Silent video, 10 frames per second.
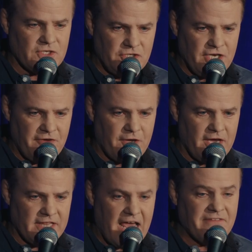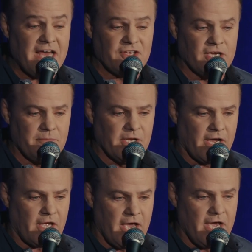to the Jif kid and have that kid be
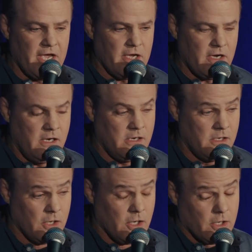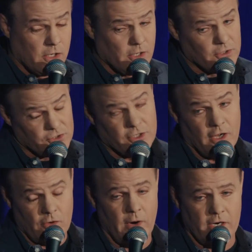like, hey, there's
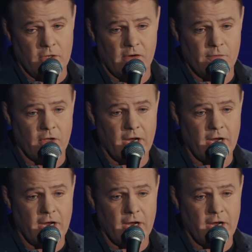another way to live.